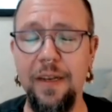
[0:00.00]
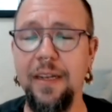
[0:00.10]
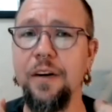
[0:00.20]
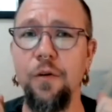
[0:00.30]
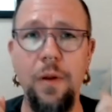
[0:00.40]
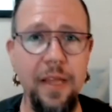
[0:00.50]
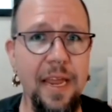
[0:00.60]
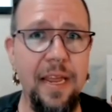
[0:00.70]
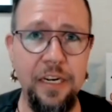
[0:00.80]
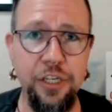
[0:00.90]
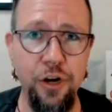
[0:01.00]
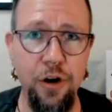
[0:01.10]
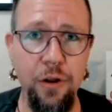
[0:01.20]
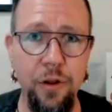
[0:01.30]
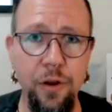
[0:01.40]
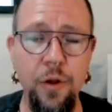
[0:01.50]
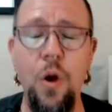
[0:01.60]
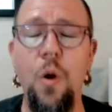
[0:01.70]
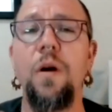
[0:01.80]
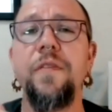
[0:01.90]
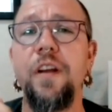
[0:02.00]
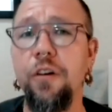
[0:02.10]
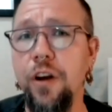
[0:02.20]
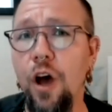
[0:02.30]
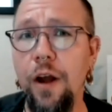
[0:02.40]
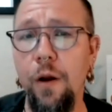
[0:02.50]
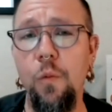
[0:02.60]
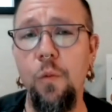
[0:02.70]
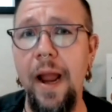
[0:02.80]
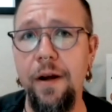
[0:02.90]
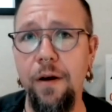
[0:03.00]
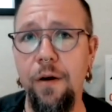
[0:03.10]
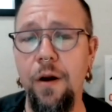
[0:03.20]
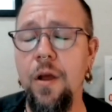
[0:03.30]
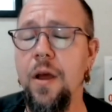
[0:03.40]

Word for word: literally in a journal, or if you're not a writer,